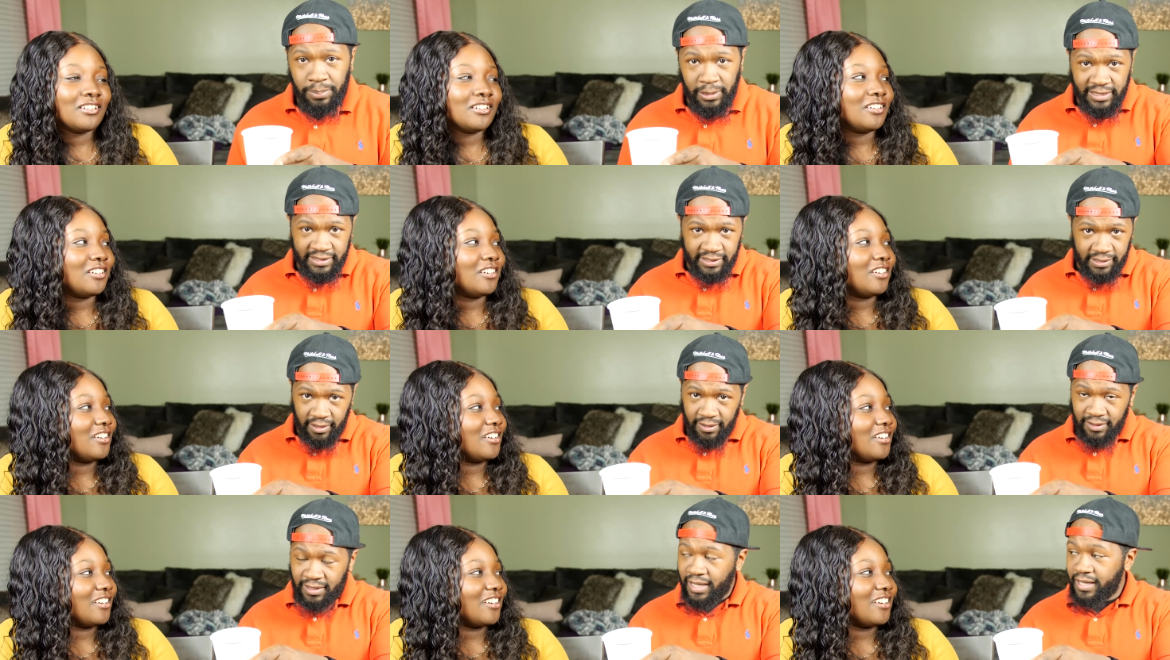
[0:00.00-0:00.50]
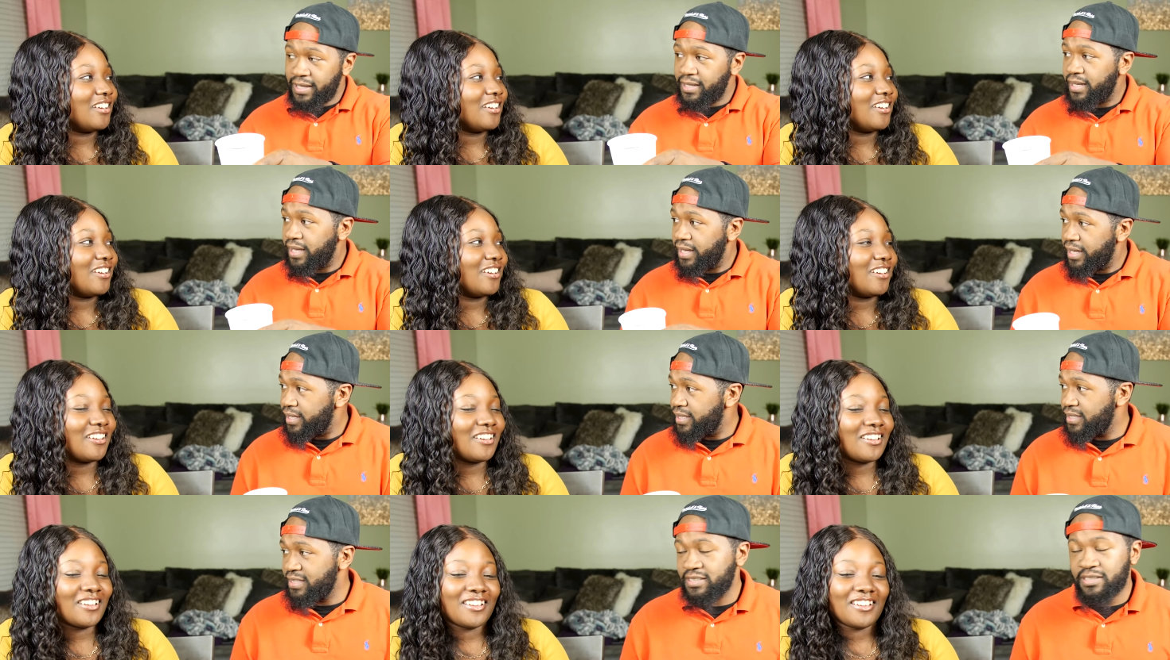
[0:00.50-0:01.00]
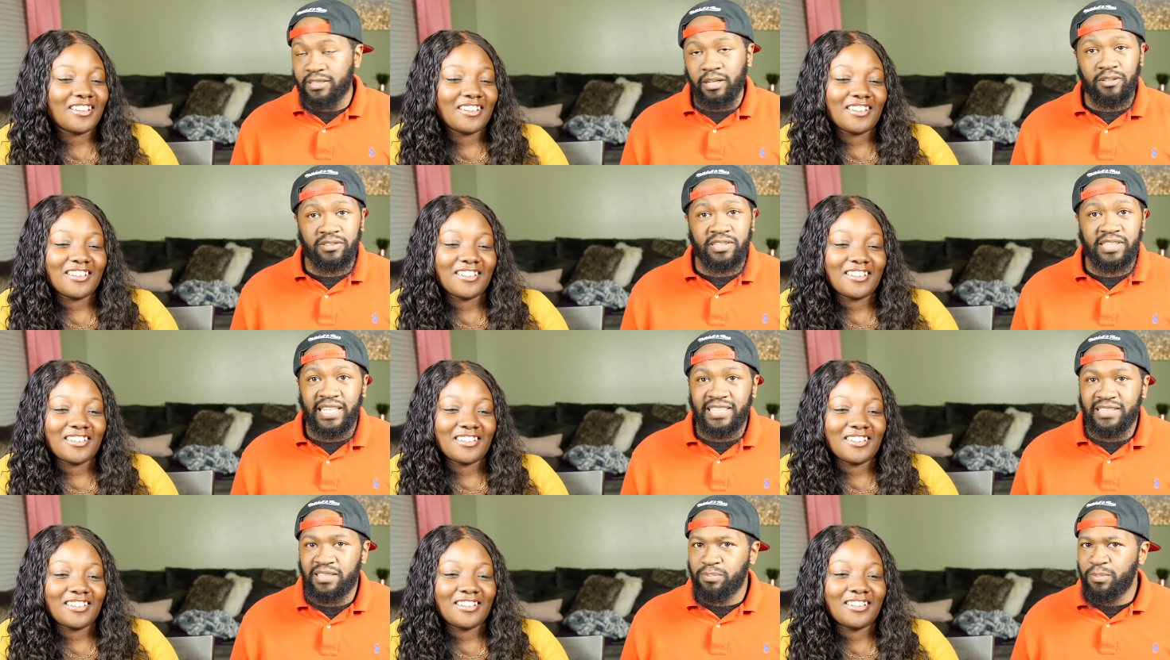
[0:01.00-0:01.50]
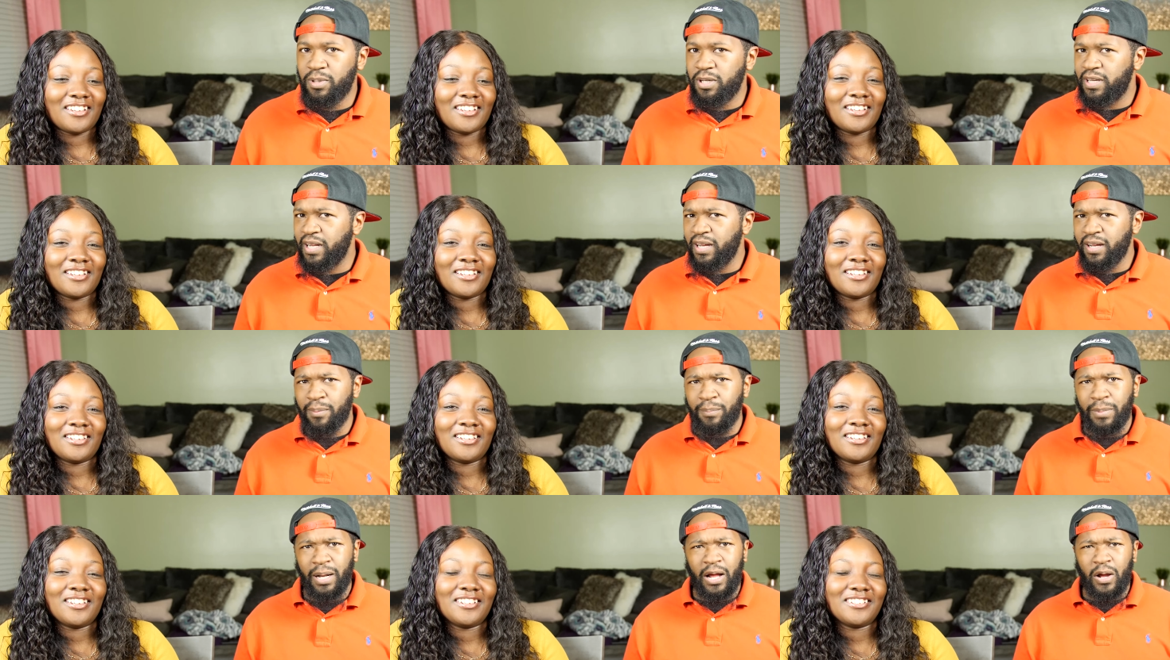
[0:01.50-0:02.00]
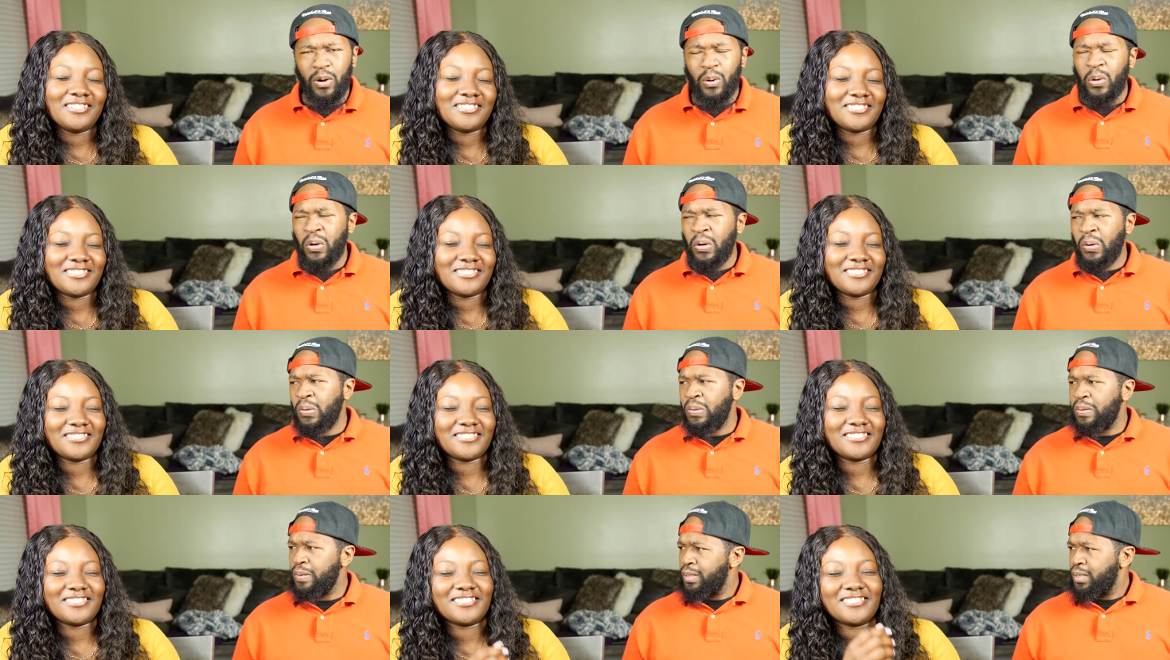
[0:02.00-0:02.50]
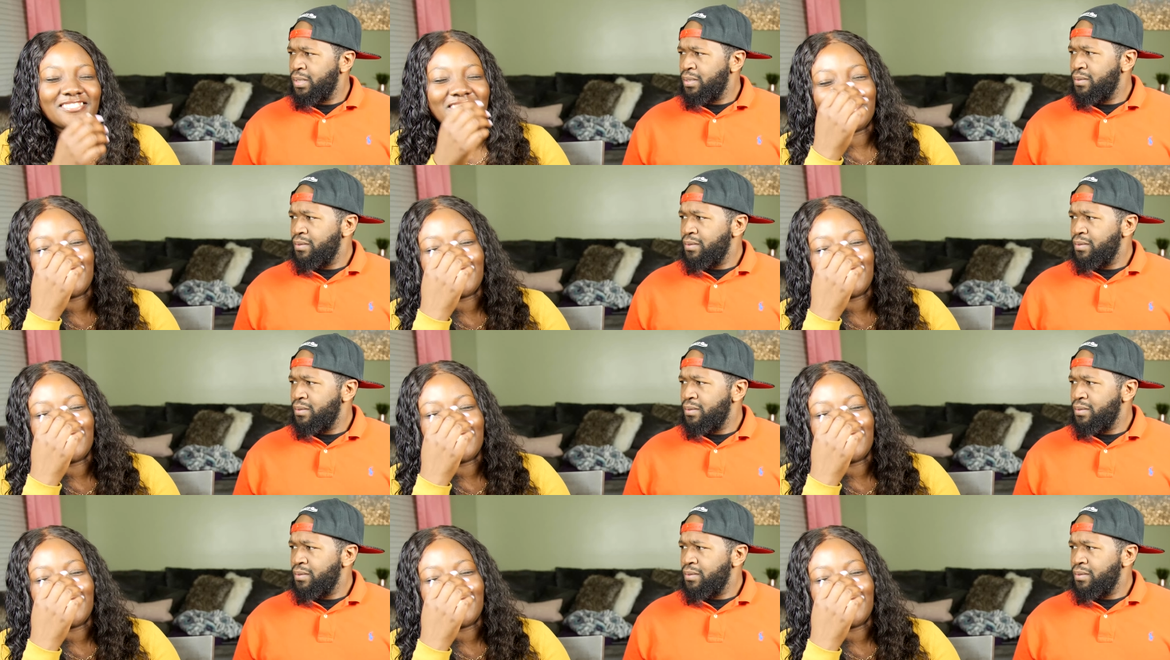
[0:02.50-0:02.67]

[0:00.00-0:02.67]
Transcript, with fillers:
Speaker 1: Play something like that, and it's gonna size them up. They can buy, ooh.